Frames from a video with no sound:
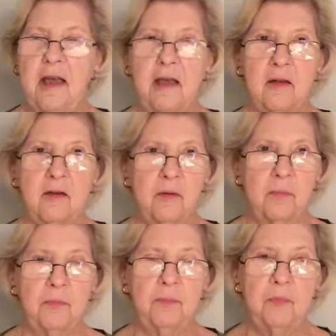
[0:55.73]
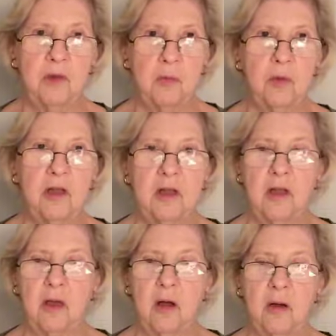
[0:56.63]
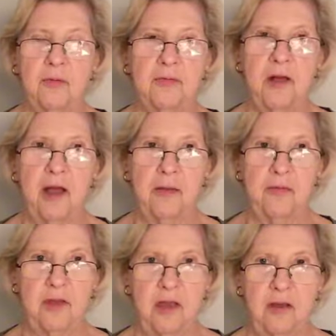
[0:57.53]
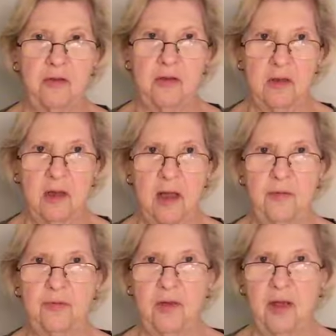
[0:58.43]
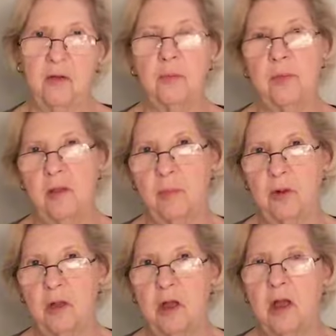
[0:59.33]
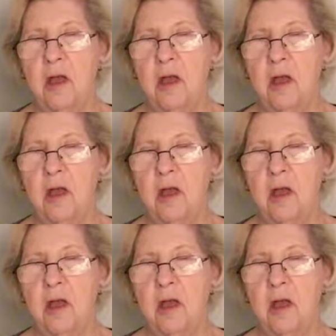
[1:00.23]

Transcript: And there really are 5 things that I've found people